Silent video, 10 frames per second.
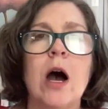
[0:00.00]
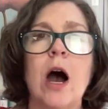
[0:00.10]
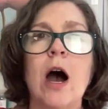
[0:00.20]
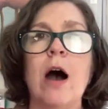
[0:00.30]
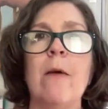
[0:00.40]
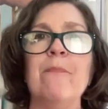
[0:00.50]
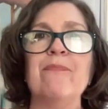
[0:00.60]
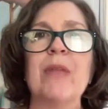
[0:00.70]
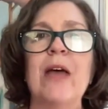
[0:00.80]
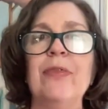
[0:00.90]
Um,
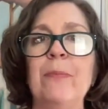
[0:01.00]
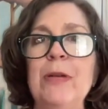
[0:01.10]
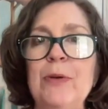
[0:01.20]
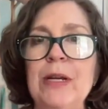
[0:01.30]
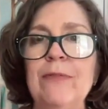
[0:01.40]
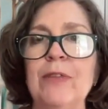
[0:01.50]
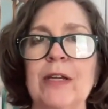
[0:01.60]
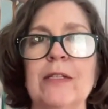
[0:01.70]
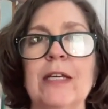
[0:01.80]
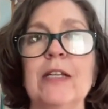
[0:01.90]
the beauty of
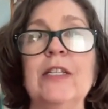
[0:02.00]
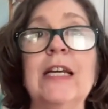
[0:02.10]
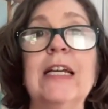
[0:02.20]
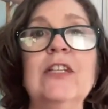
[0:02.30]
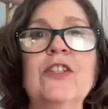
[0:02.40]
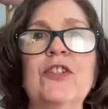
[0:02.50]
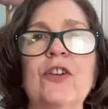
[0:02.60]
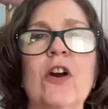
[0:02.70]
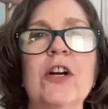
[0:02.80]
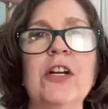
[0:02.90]
this is it can
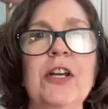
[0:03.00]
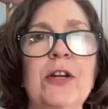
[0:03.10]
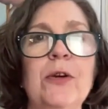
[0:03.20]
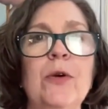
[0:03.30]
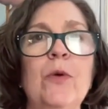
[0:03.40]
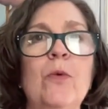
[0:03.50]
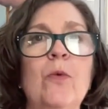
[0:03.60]
start you